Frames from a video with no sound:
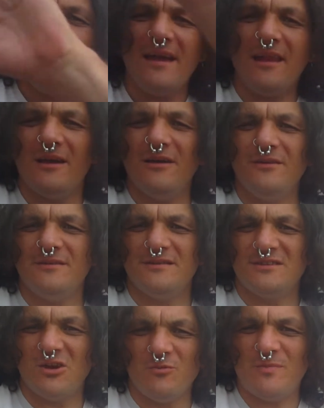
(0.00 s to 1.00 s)
Hello,
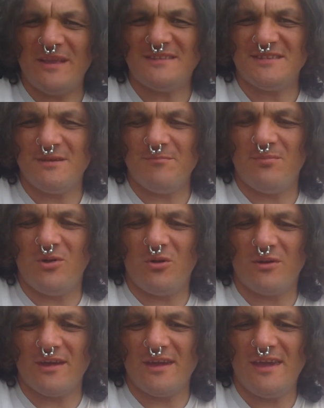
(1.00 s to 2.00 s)
Dull Bedsit
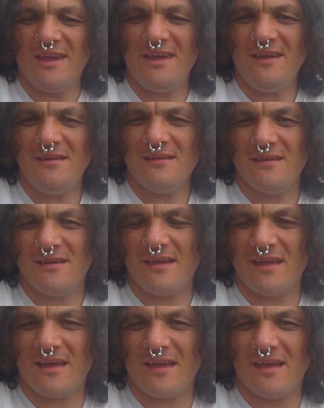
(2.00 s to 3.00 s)
Blogger here,
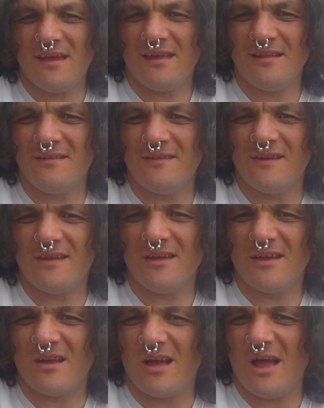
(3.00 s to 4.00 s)
and
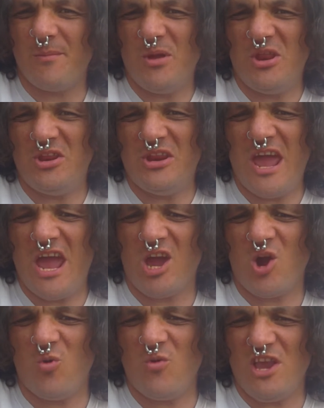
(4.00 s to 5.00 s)
uh, I'm in an
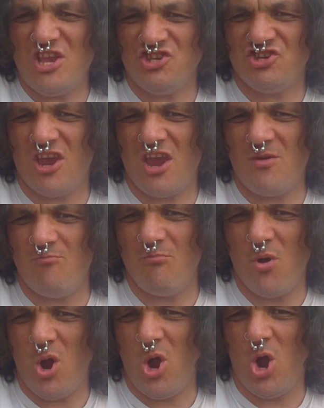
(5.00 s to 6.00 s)
echoey
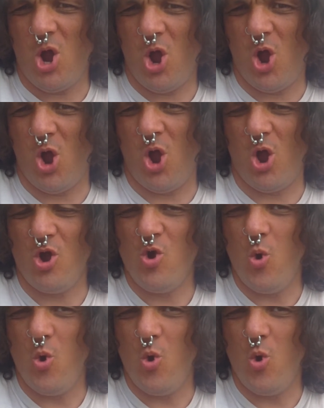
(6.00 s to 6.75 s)
chamber.